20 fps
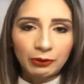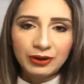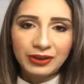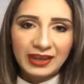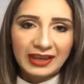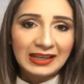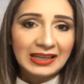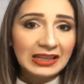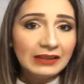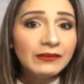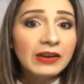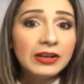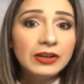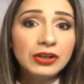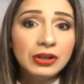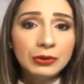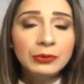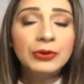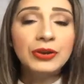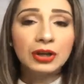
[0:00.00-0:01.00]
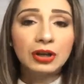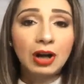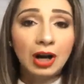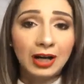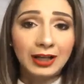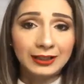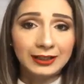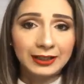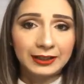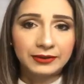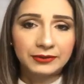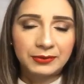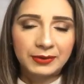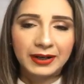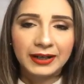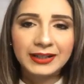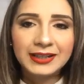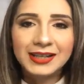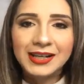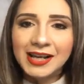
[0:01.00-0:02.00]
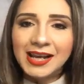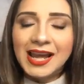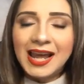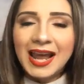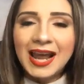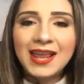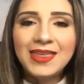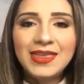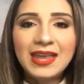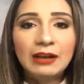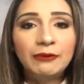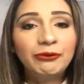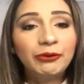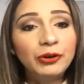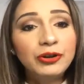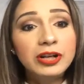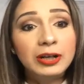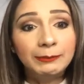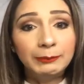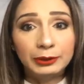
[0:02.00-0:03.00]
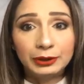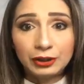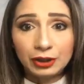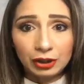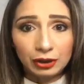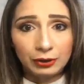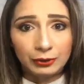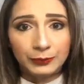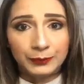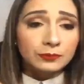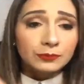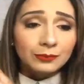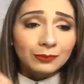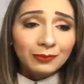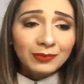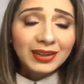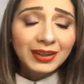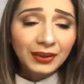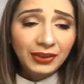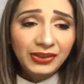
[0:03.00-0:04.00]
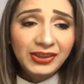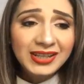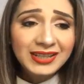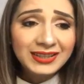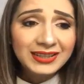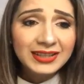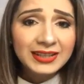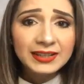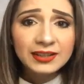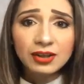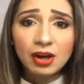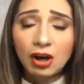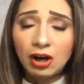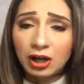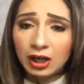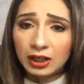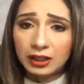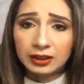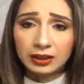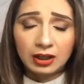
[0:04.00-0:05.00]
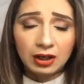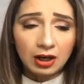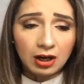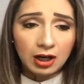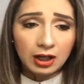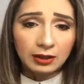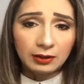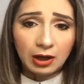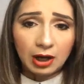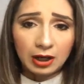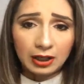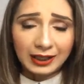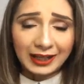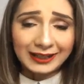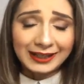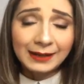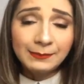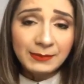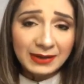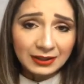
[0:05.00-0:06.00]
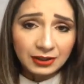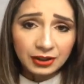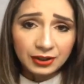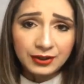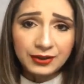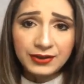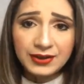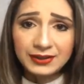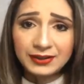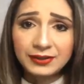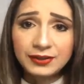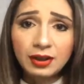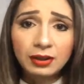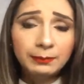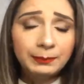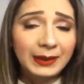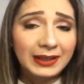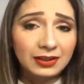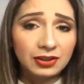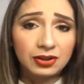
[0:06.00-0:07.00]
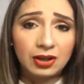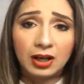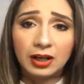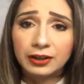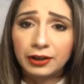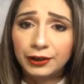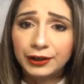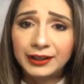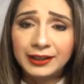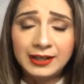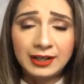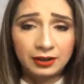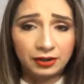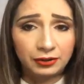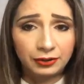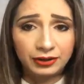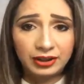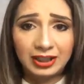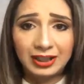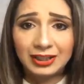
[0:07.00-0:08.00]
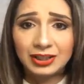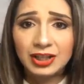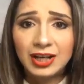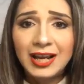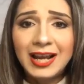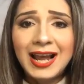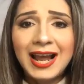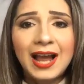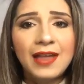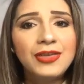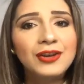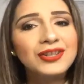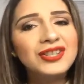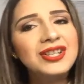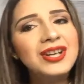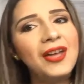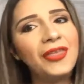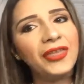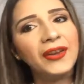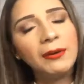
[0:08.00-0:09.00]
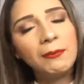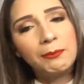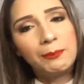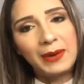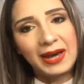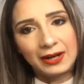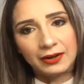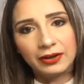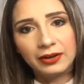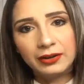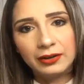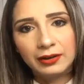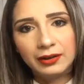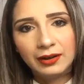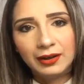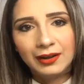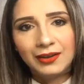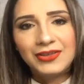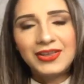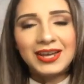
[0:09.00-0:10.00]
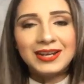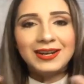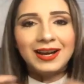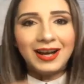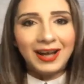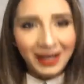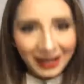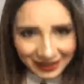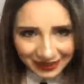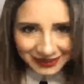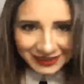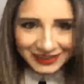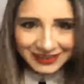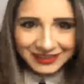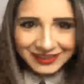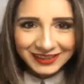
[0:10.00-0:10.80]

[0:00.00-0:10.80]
they even knew the content, right? And then for number 2, this is our like I mentioned, this is our best shot, our initial teach, and there's nothing better than us